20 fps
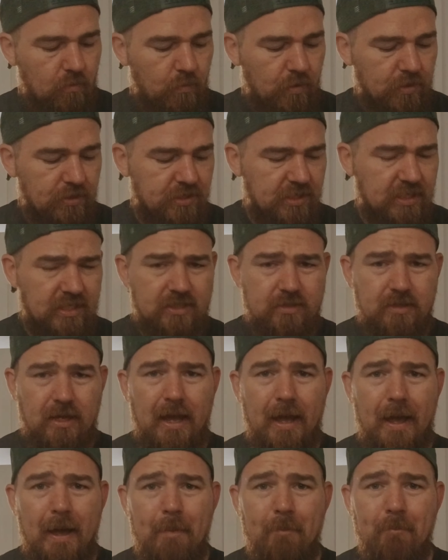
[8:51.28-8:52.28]
which is
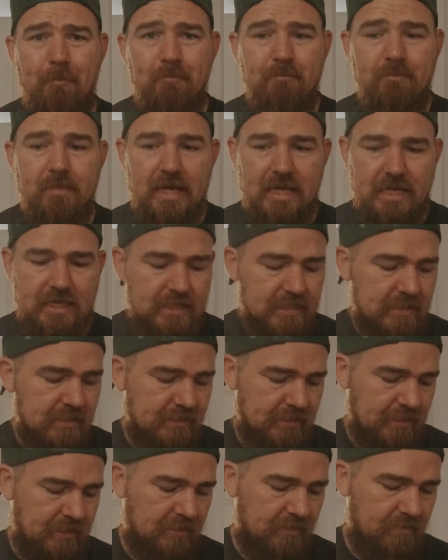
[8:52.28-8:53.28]

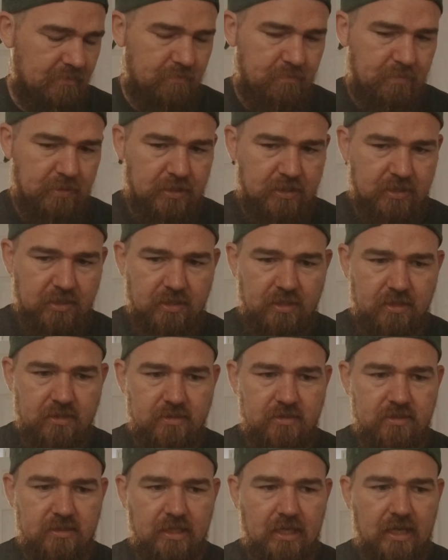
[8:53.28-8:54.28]
amazing
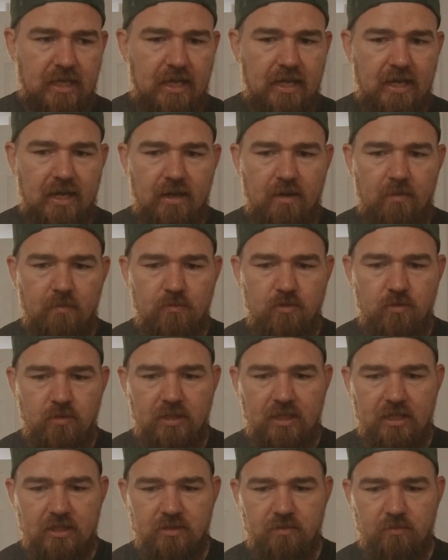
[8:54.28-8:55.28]
because you
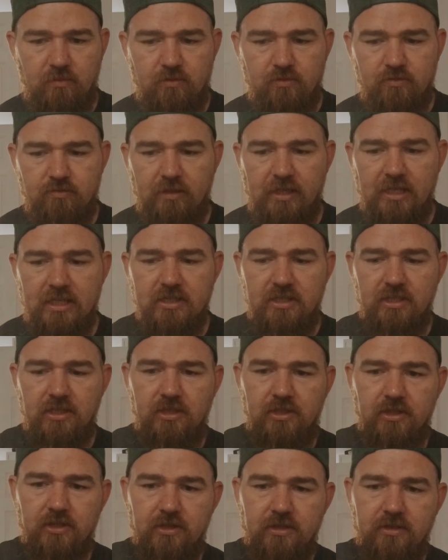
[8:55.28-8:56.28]
can get some
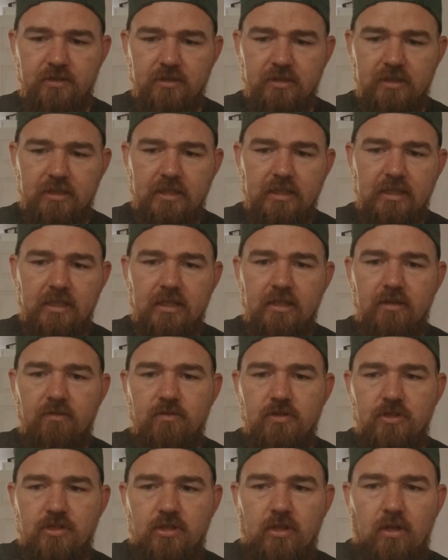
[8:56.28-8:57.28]
crazy good
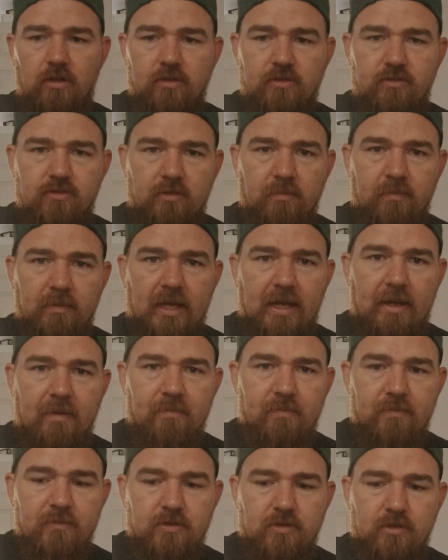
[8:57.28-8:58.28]
results from
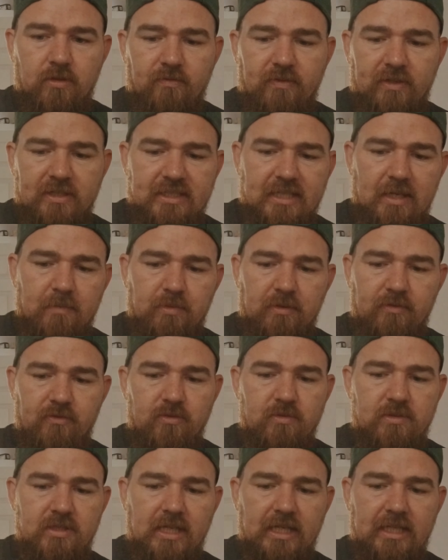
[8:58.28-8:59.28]
that. So for example, if
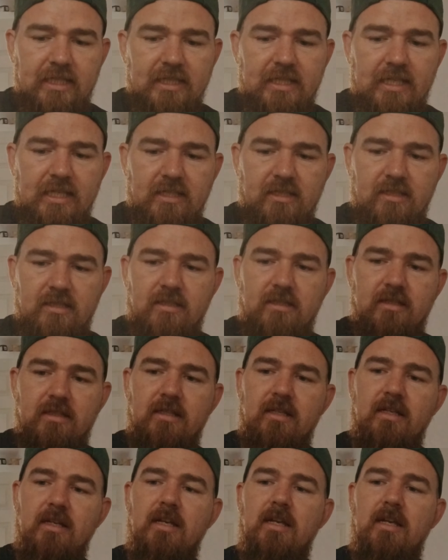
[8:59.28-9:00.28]
you take this